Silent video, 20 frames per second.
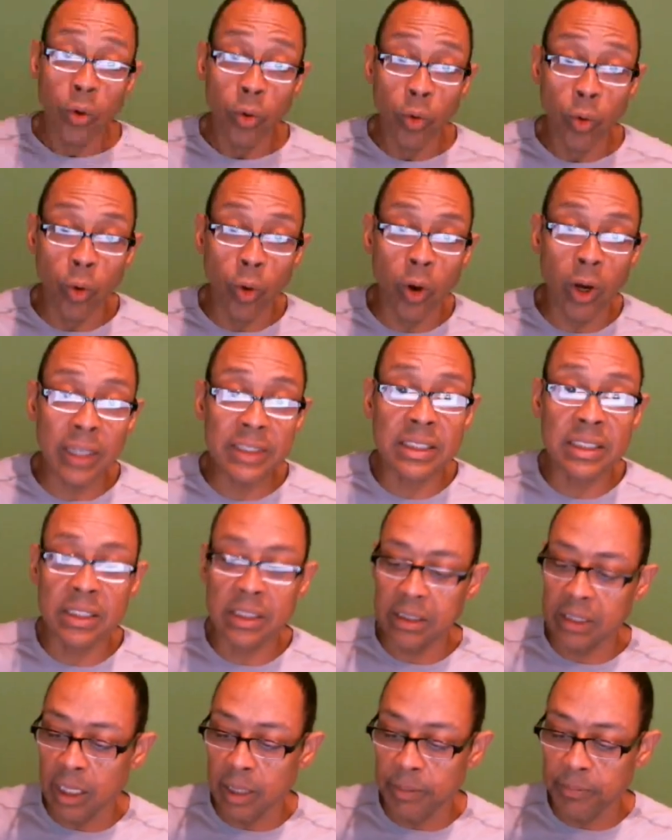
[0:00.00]

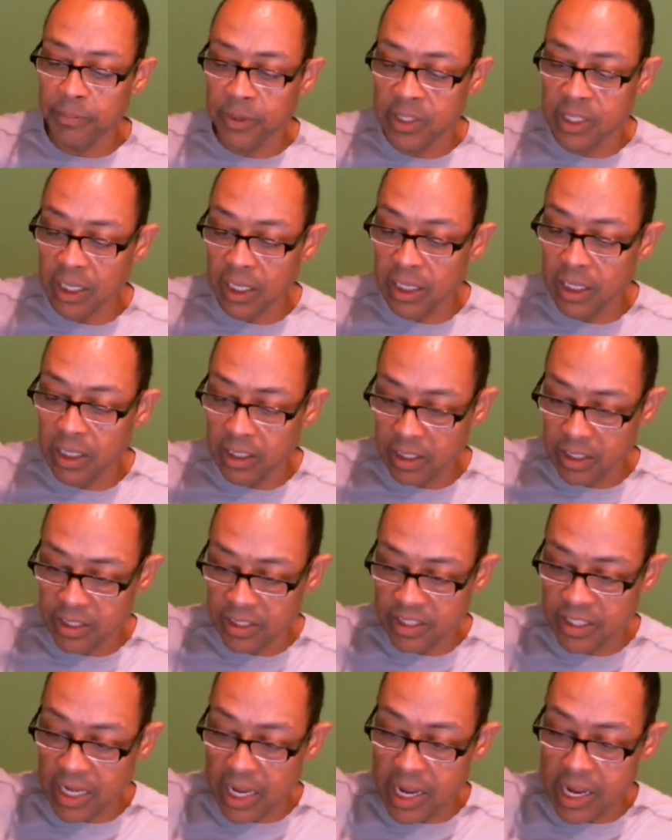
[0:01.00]
What's up, gang? It
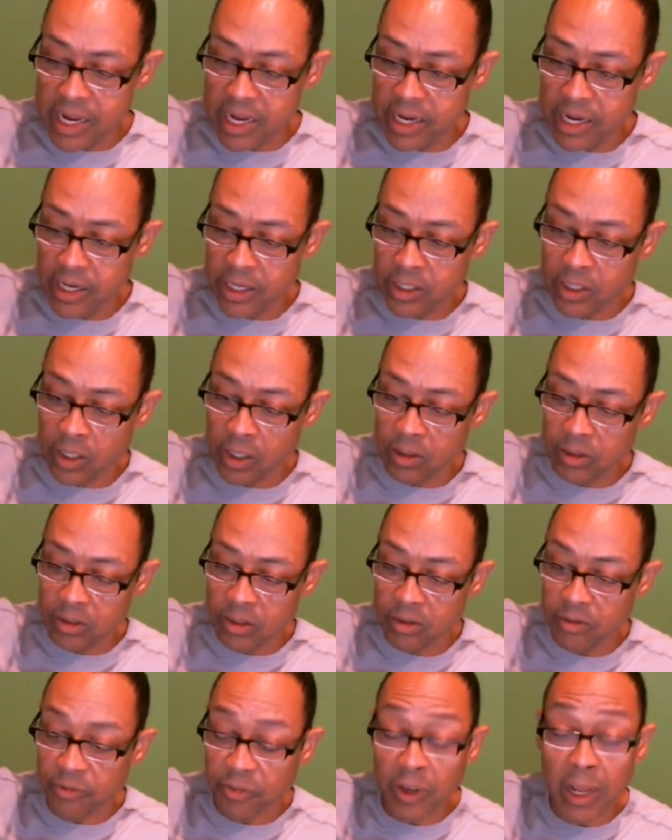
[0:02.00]
is I,
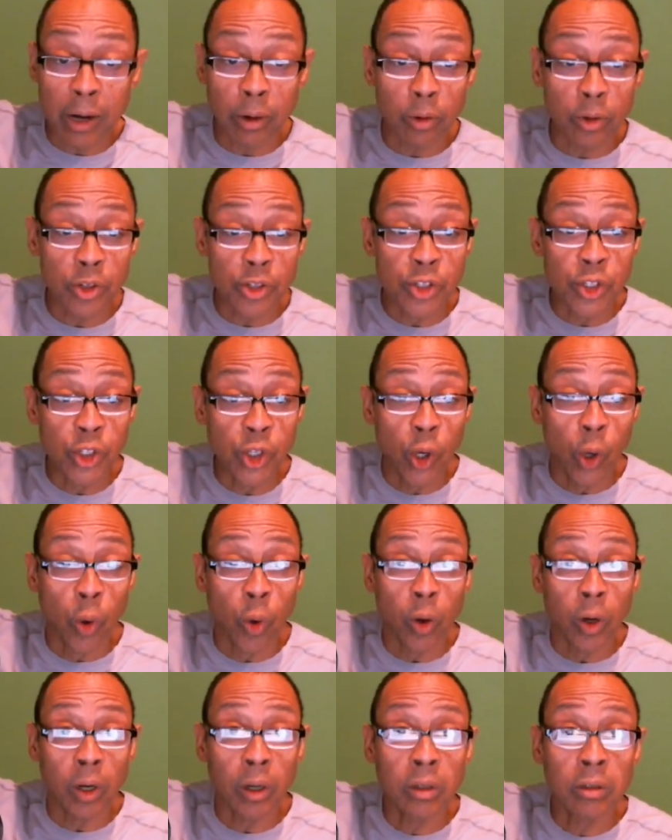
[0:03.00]
Carlton Flowers,
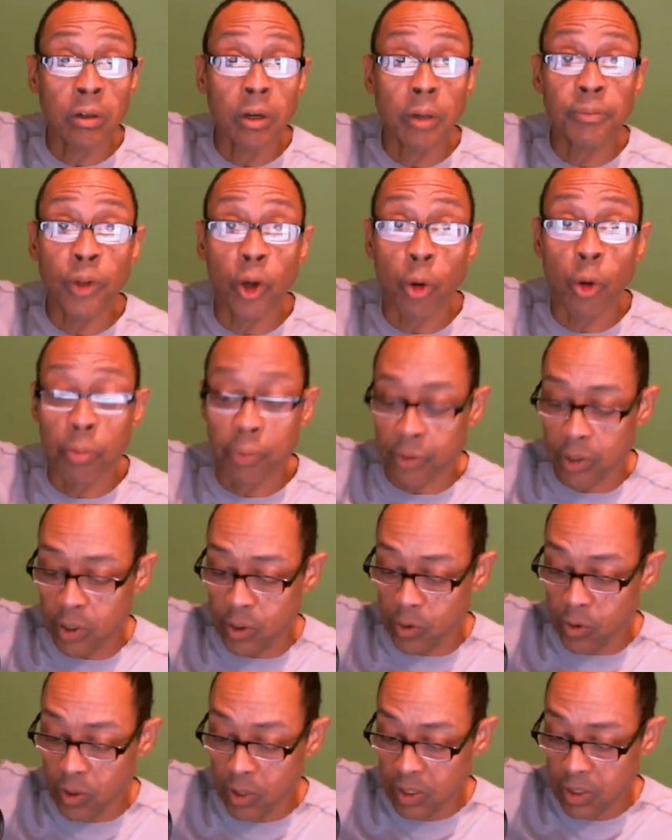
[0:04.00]
your crypto pro.